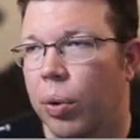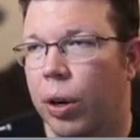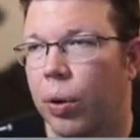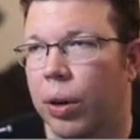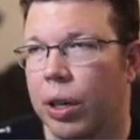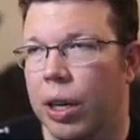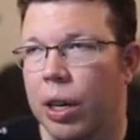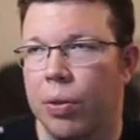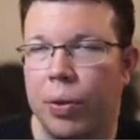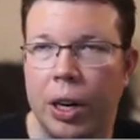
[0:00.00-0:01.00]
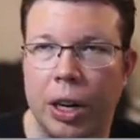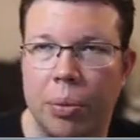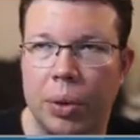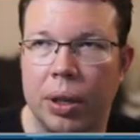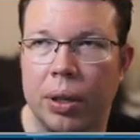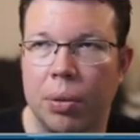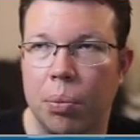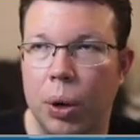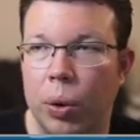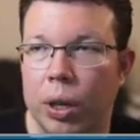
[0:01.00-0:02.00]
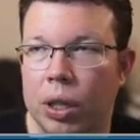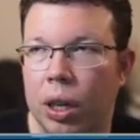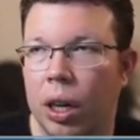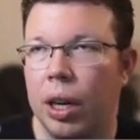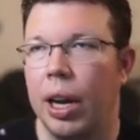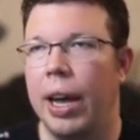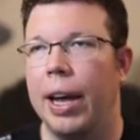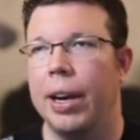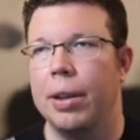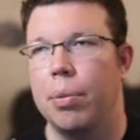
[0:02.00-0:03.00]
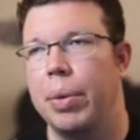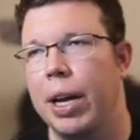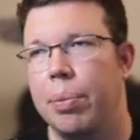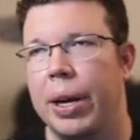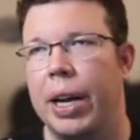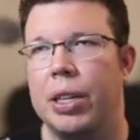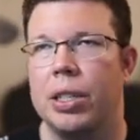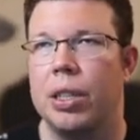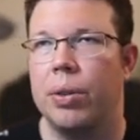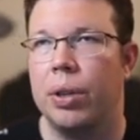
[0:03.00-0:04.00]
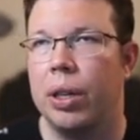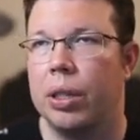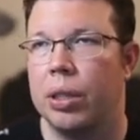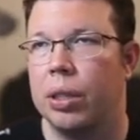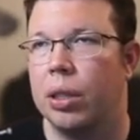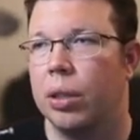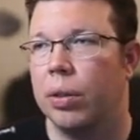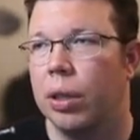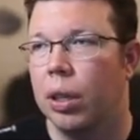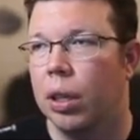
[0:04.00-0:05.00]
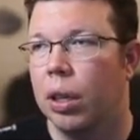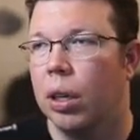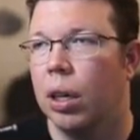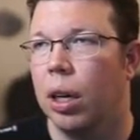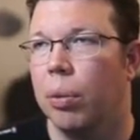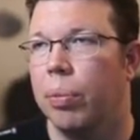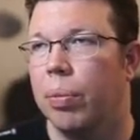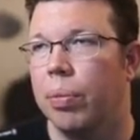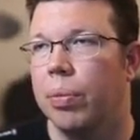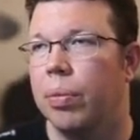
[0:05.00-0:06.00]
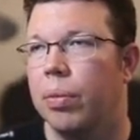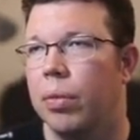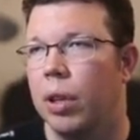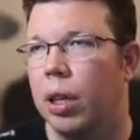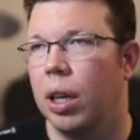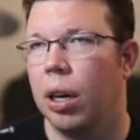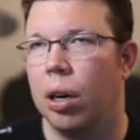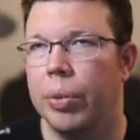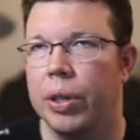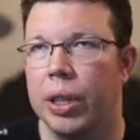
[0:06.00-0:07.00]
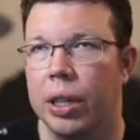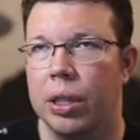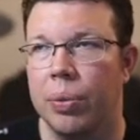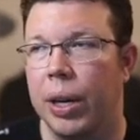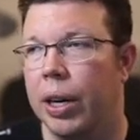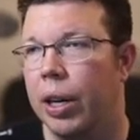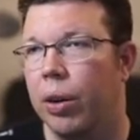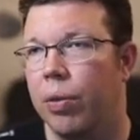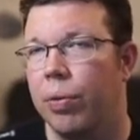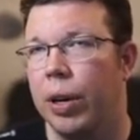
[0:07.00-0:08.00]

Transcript: we're going to need to farm bo and the Bad Batch as they're released. So, um, look at that armor is actually ready to go